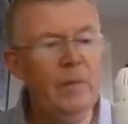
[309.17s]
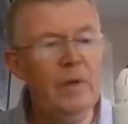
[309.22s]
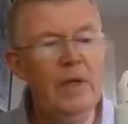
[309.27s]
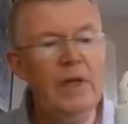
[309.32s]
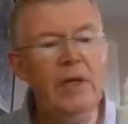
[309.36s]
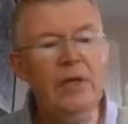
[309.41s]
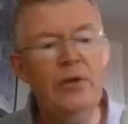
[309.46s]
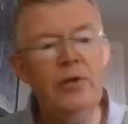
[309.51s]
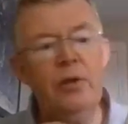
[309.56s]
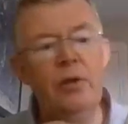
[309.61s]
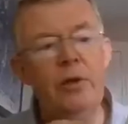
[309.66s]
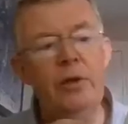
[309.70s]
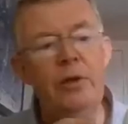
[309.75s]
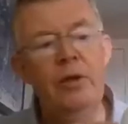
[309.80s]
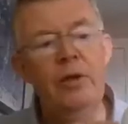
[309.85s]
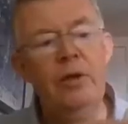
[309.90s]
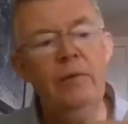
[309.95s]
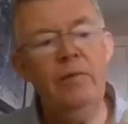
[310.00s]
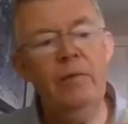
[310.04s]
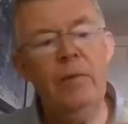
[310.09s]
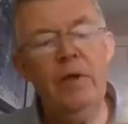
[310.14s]
It's got
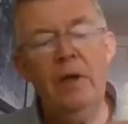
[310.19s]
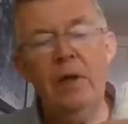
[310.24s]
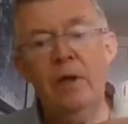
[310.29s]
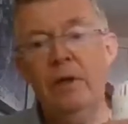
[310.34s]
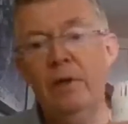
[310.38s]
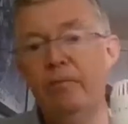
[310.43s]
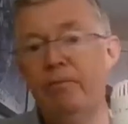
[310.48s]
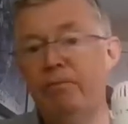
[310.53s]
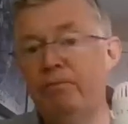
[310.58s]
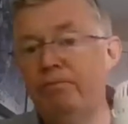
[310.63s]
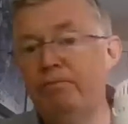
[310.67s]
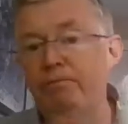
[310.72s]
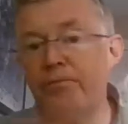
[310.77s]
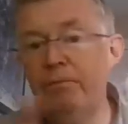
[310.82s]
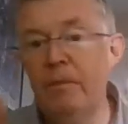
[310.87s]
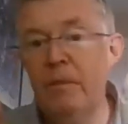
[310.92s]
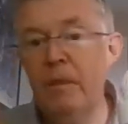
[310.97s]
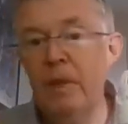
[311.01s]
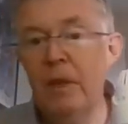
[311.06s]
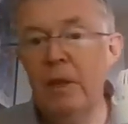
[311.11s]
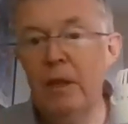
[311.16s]
a
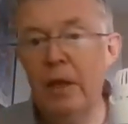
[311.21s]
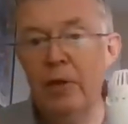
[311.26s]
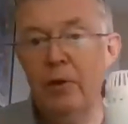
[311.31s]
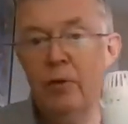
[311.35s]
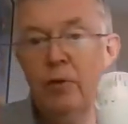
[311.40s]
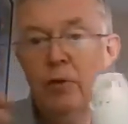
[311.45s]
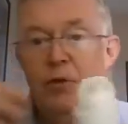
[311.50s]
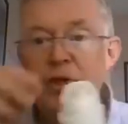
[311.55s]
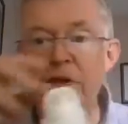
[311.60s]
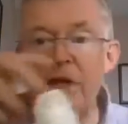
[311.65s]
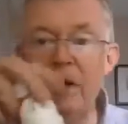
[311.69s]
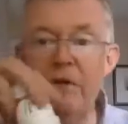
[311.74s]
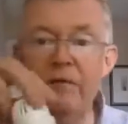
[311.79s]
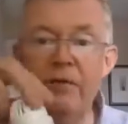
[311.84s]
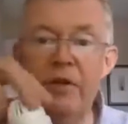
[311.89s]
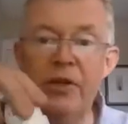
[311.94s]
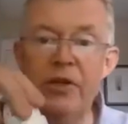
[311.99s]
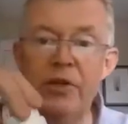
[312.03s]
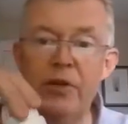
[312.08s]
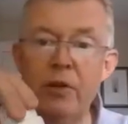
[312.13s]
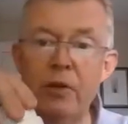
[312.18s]
like all
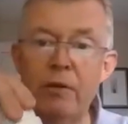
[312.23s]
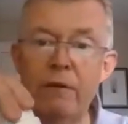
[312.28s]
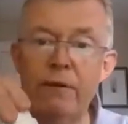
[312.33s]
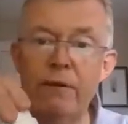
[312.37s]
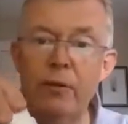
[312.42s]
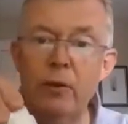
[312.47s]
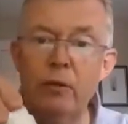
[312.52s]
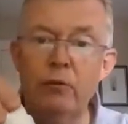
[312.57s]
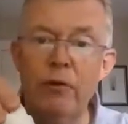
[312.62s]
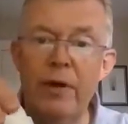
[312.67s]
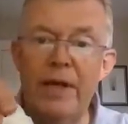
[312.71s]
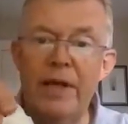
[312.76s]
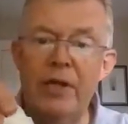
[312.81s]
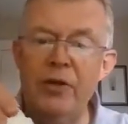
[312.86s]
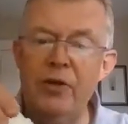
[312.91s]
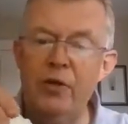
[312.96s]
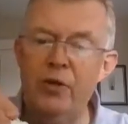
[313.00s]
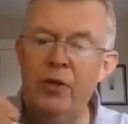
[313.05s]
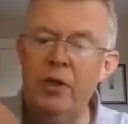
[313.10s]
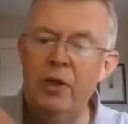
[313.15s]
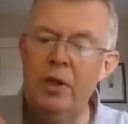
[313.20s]
TRVs, it's got a full
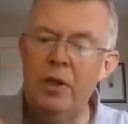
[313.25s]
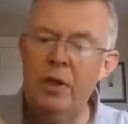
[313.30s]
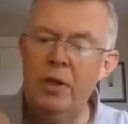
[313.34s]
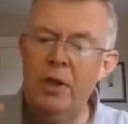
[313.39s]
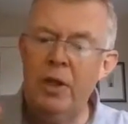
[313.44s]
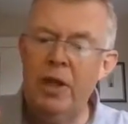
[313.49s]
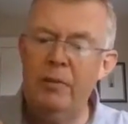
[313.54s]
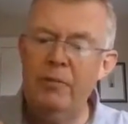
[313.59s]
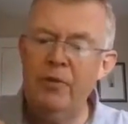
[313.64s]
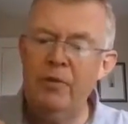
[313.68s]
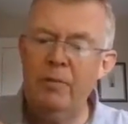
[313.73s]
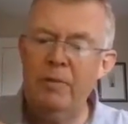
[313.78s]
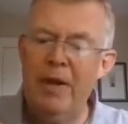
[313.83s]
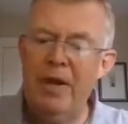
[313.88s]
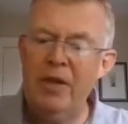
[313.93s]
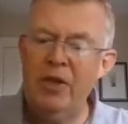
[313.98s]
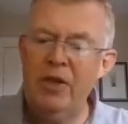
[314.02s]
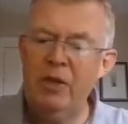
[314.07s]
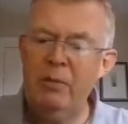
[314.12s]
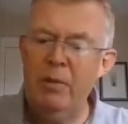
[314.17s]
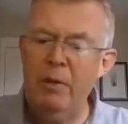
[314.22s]
range up to
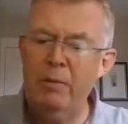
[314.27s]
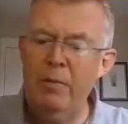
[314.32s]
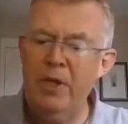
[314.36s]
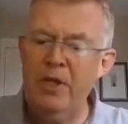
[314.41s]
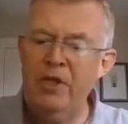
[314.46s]
maximum.